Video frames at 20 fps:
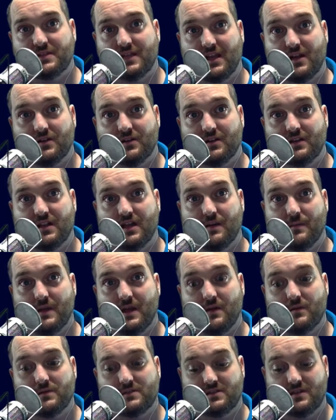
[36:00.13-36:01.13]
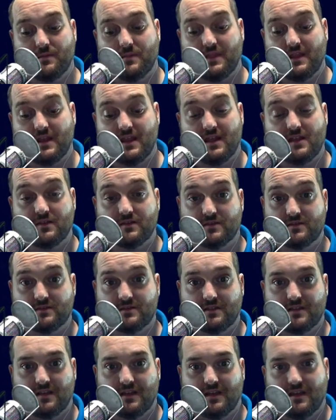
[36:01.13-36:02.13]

now could come out with something else.